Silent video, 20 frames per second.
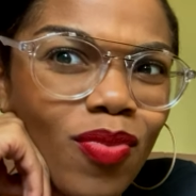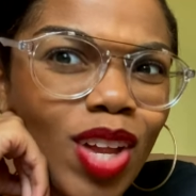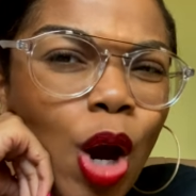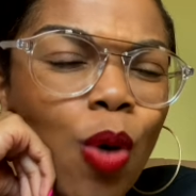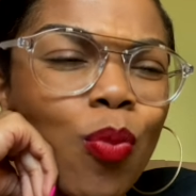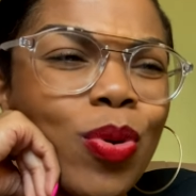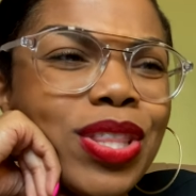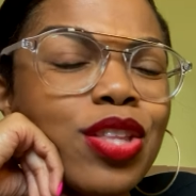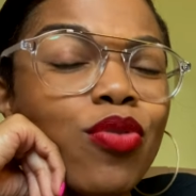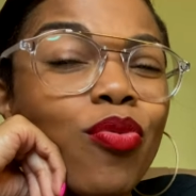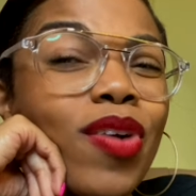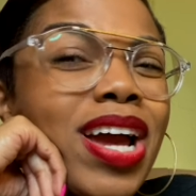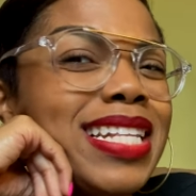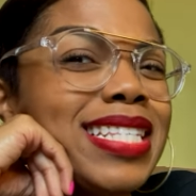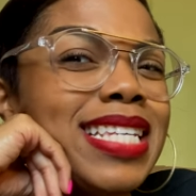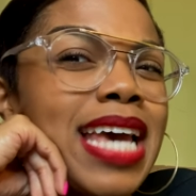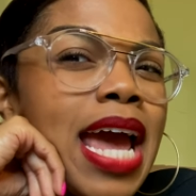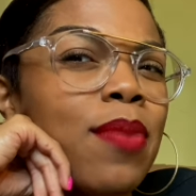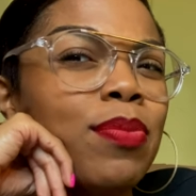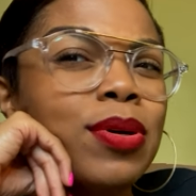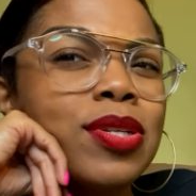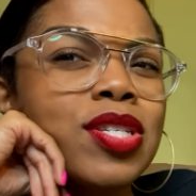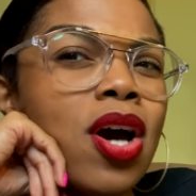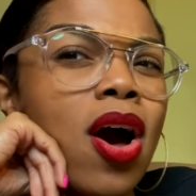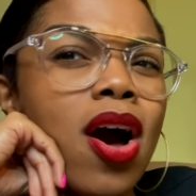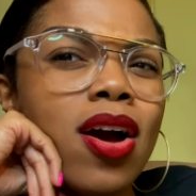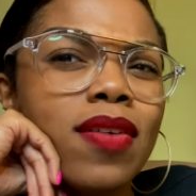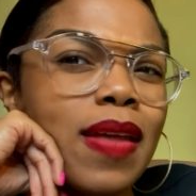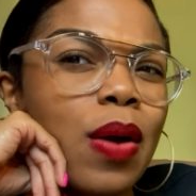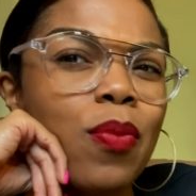With the Red Table
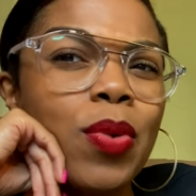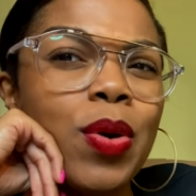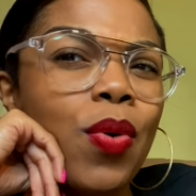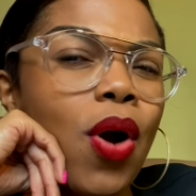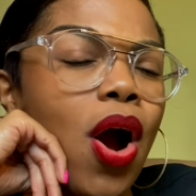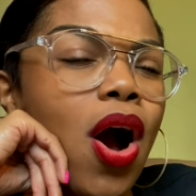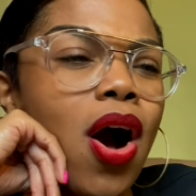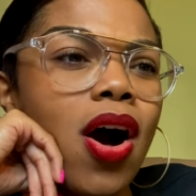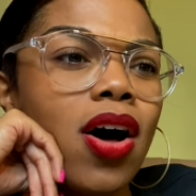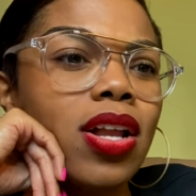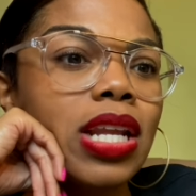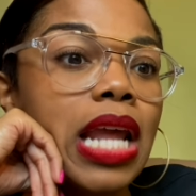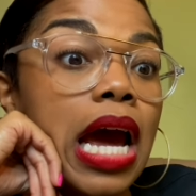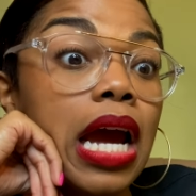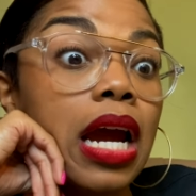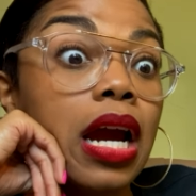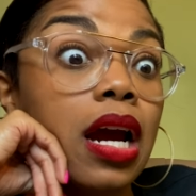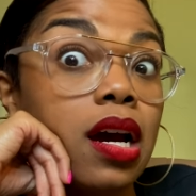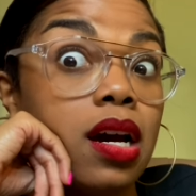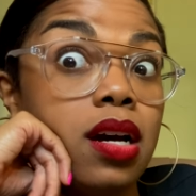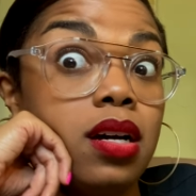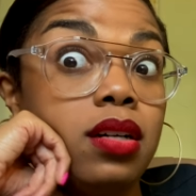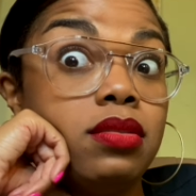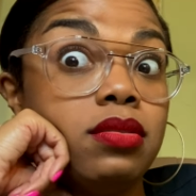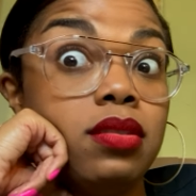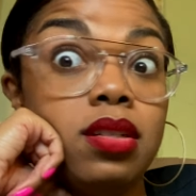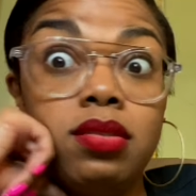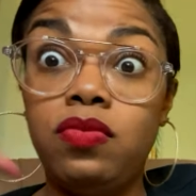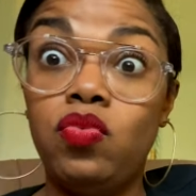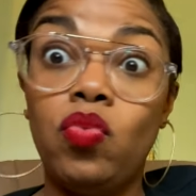Talk that we were all like,
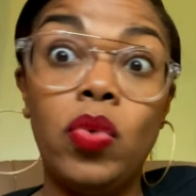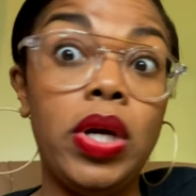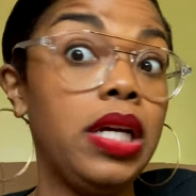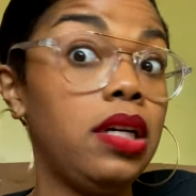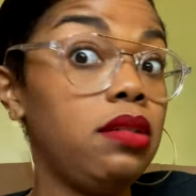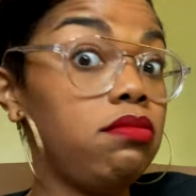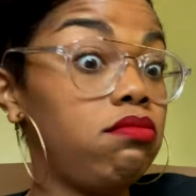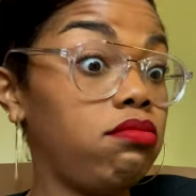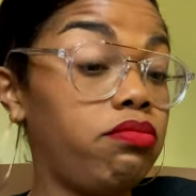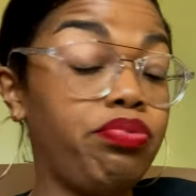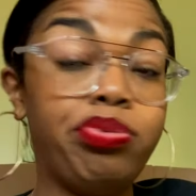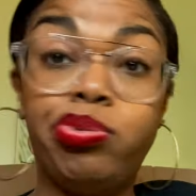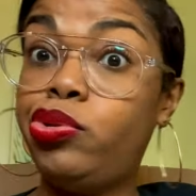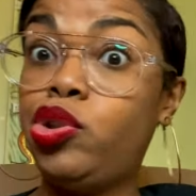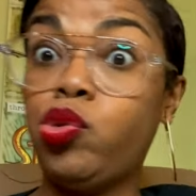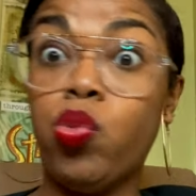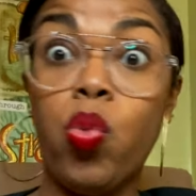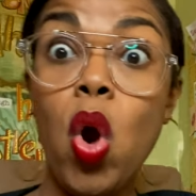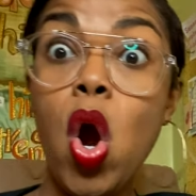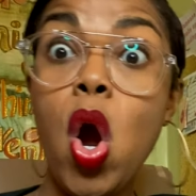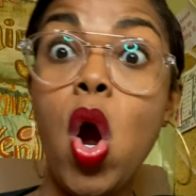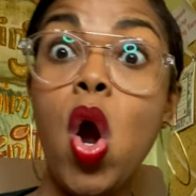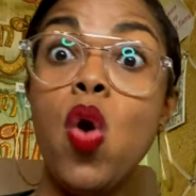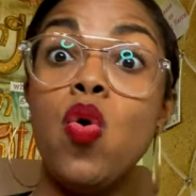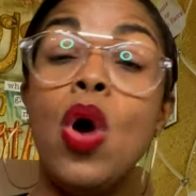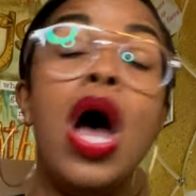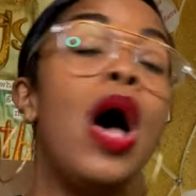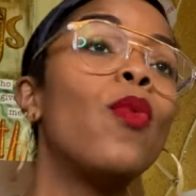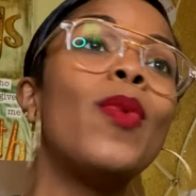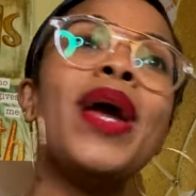oh, well, woo,
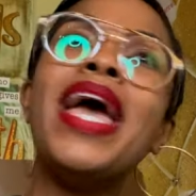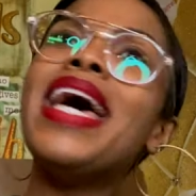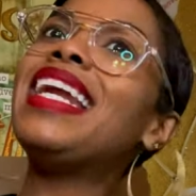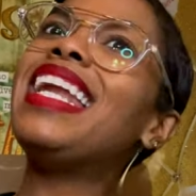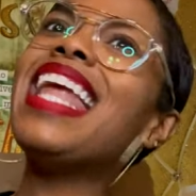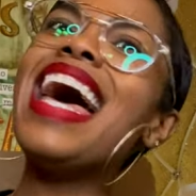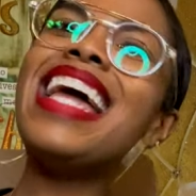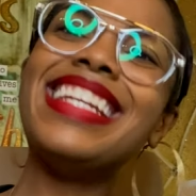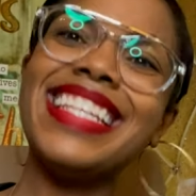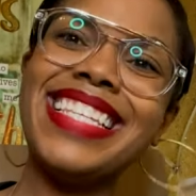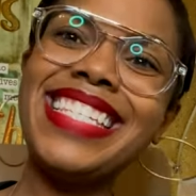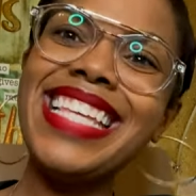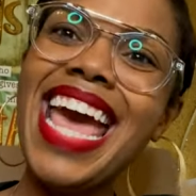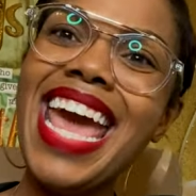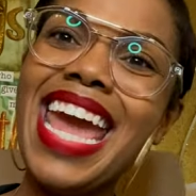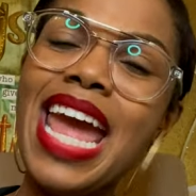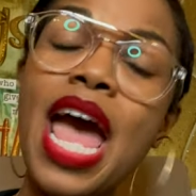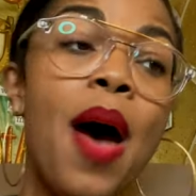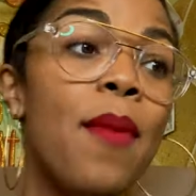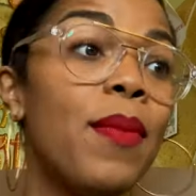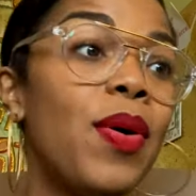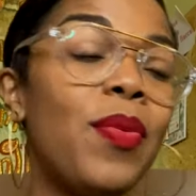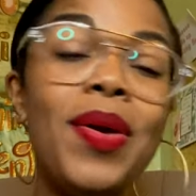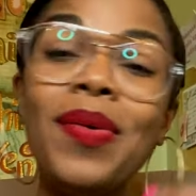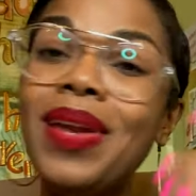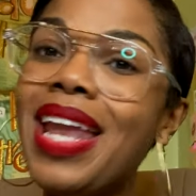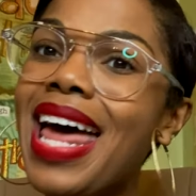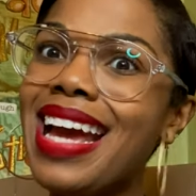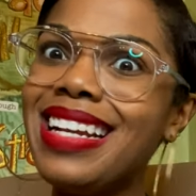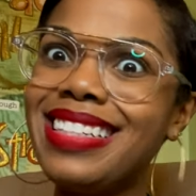we had a lot to say, but we were
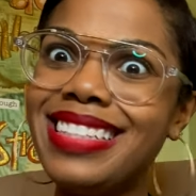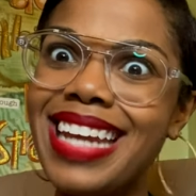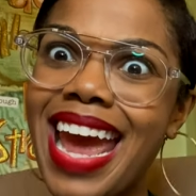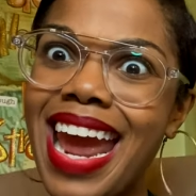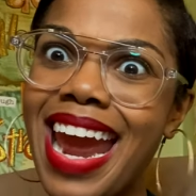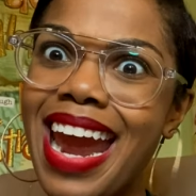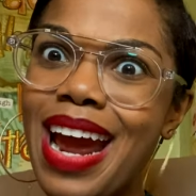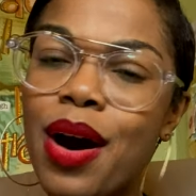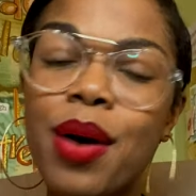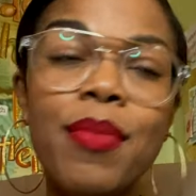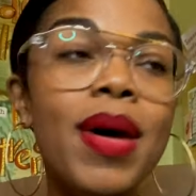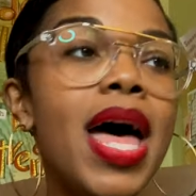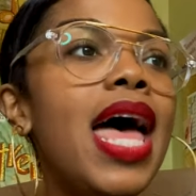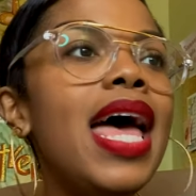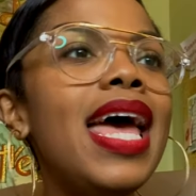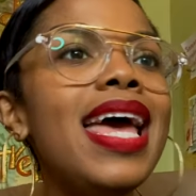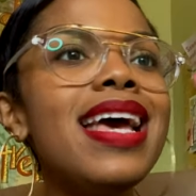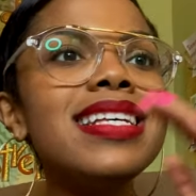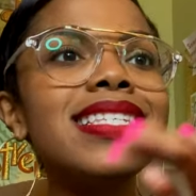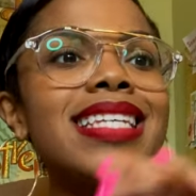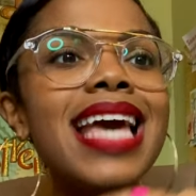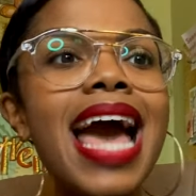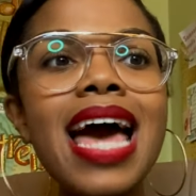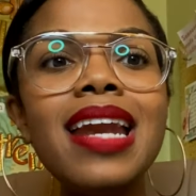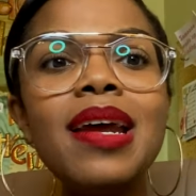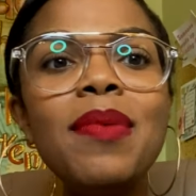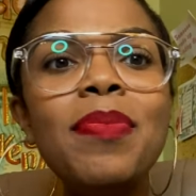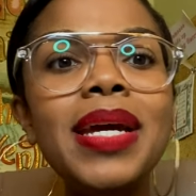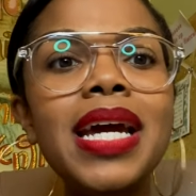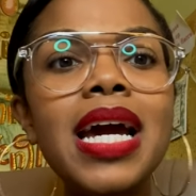like, damn, it's kind
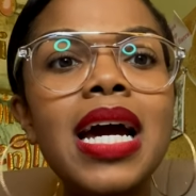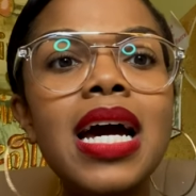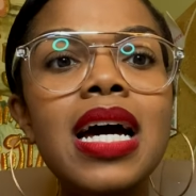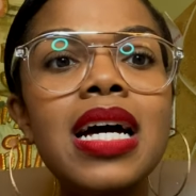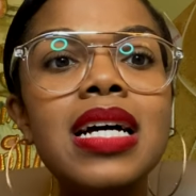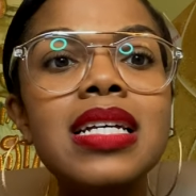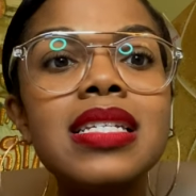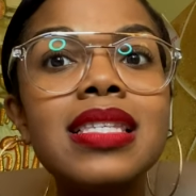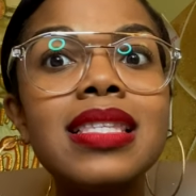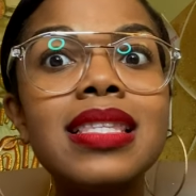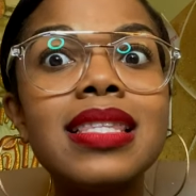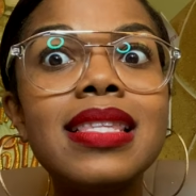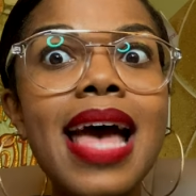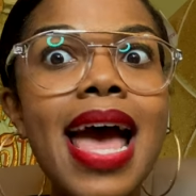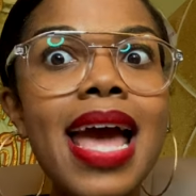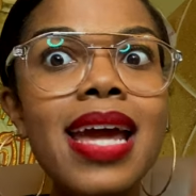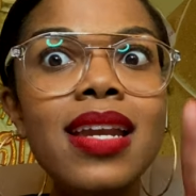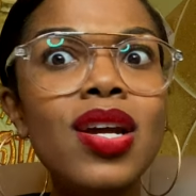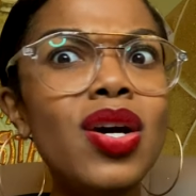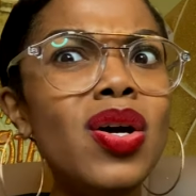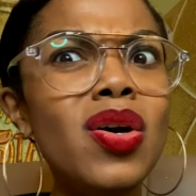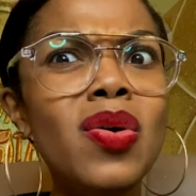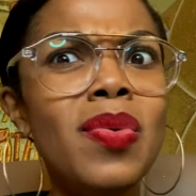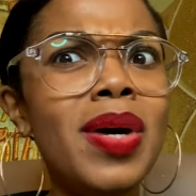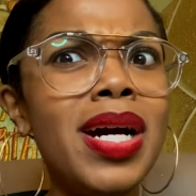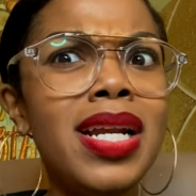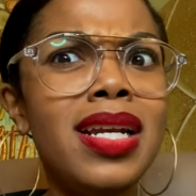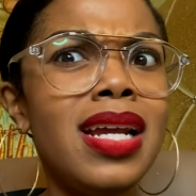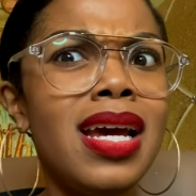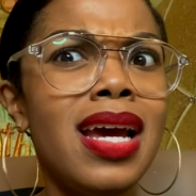of because they knew
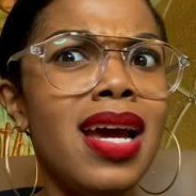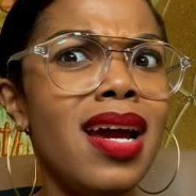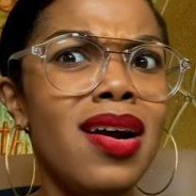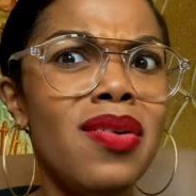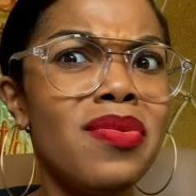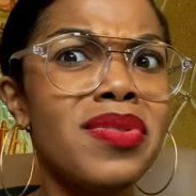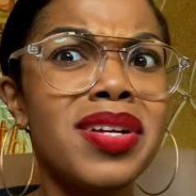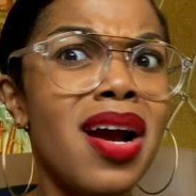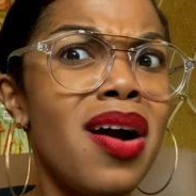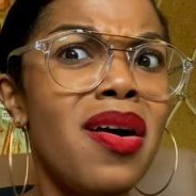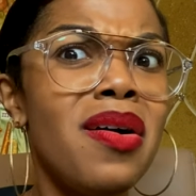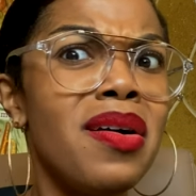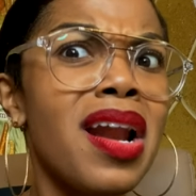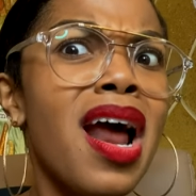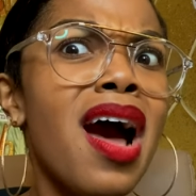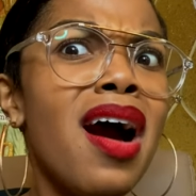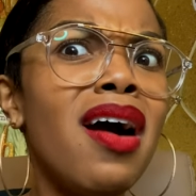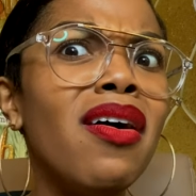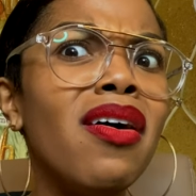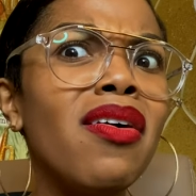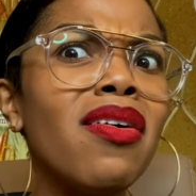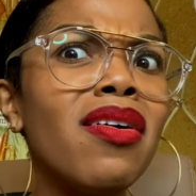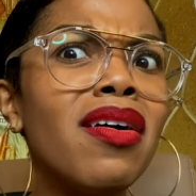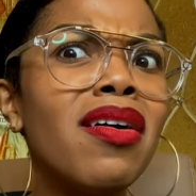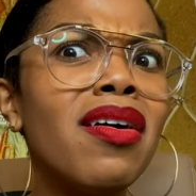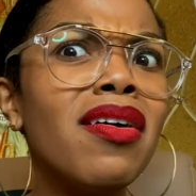what the hell was going on.